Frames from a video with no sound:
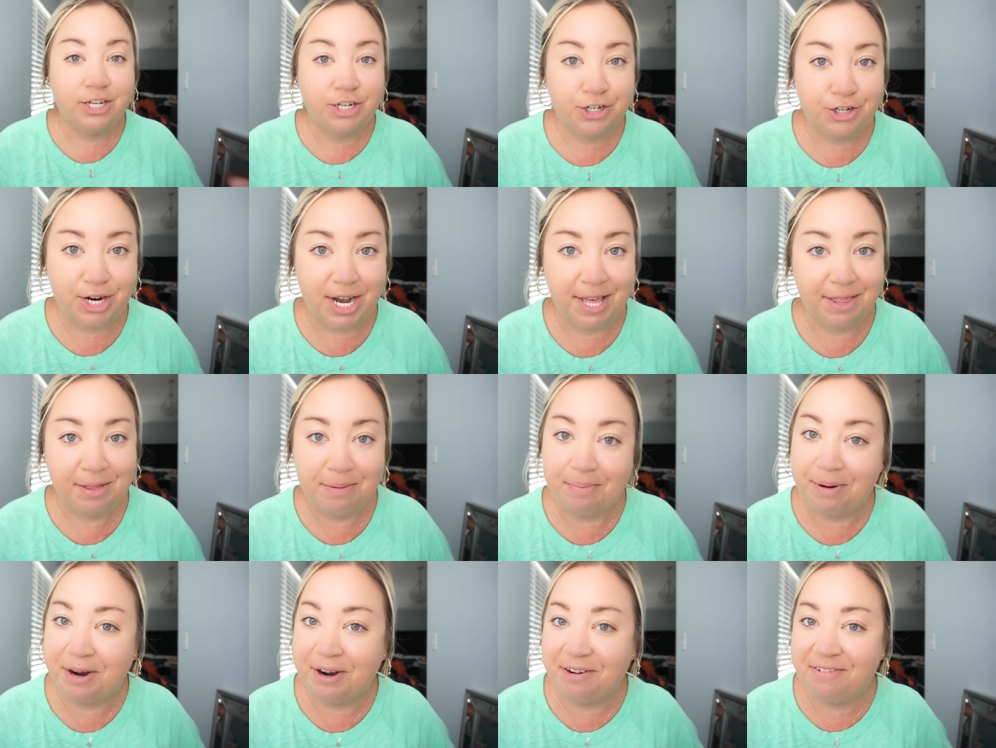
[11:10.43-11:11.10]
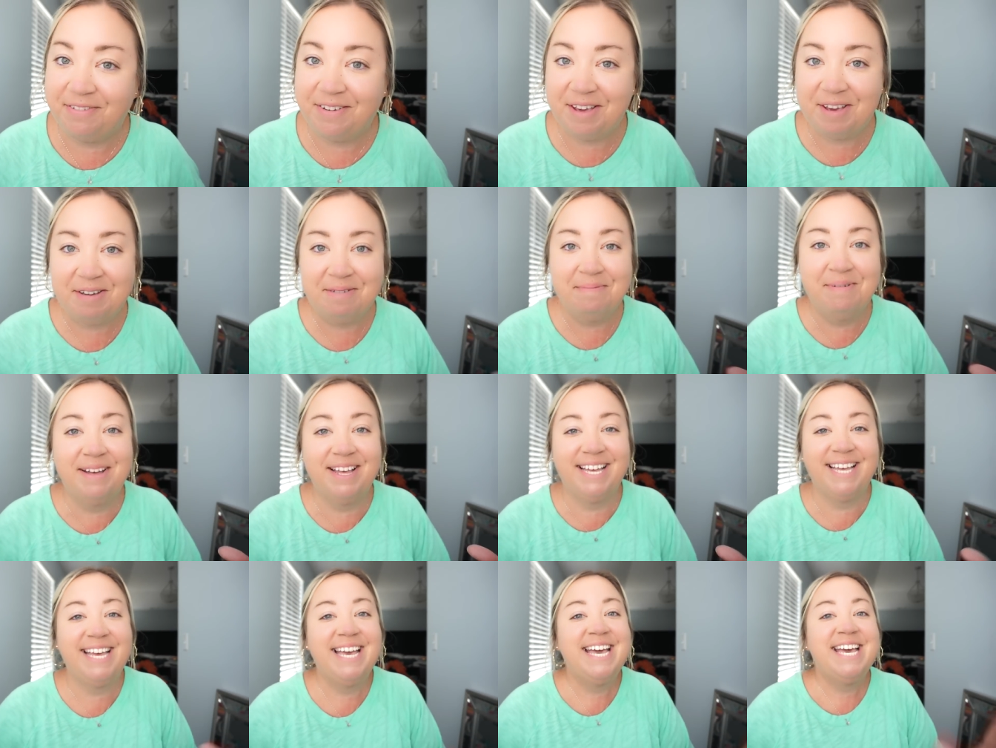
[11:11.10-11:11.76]
Try the
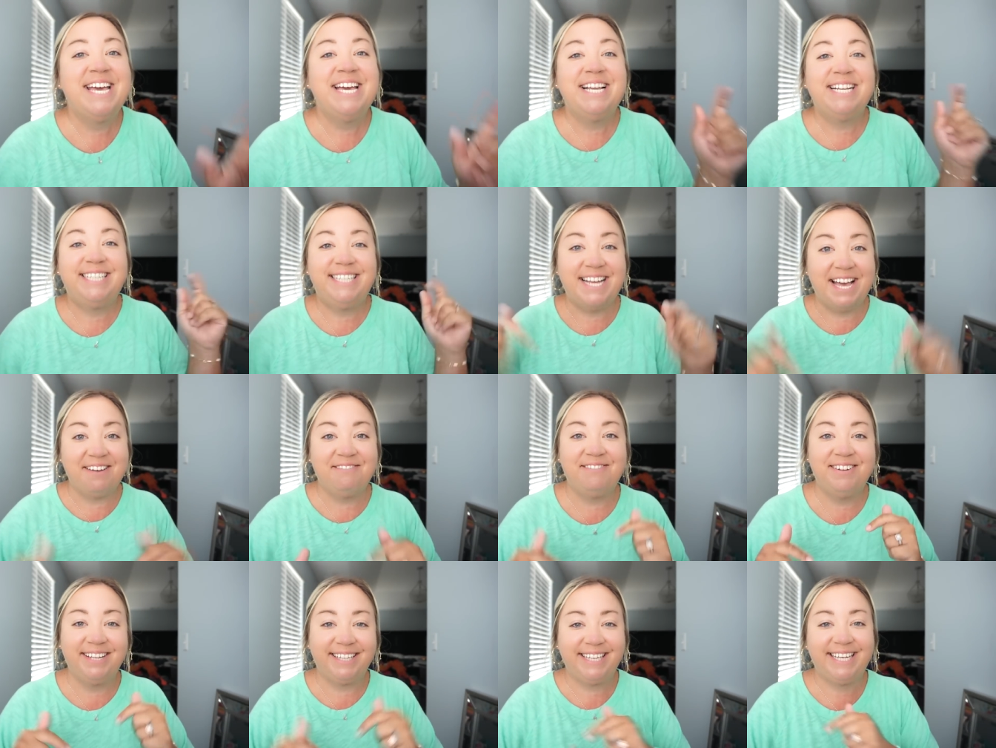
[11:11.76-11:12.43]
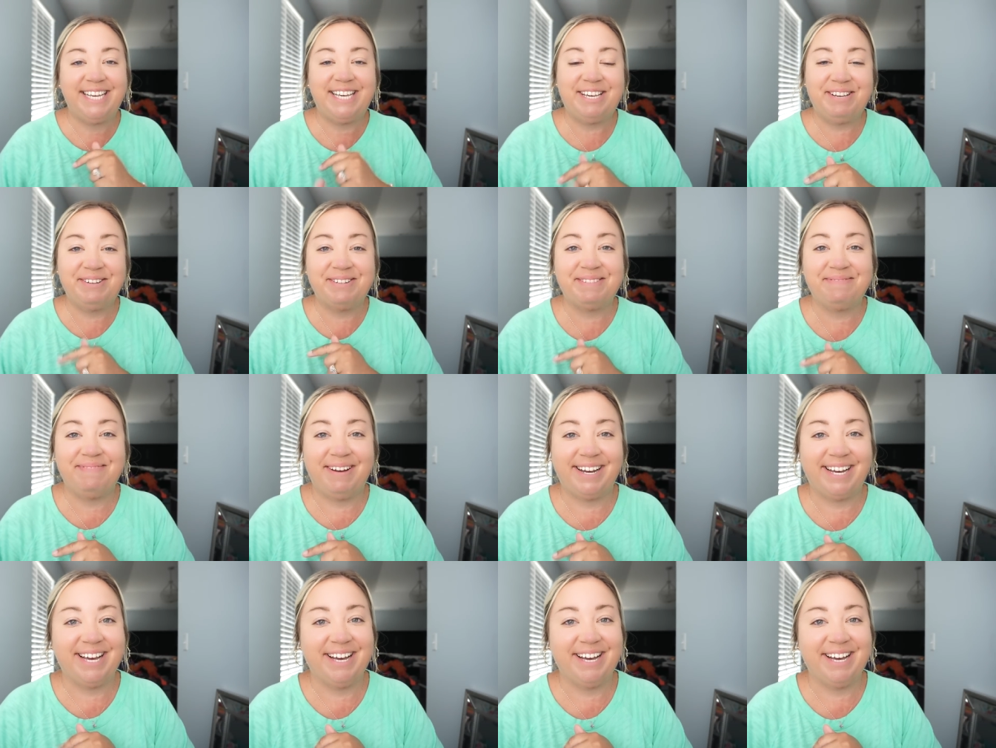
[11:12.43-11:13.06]
perfume. Definitely use my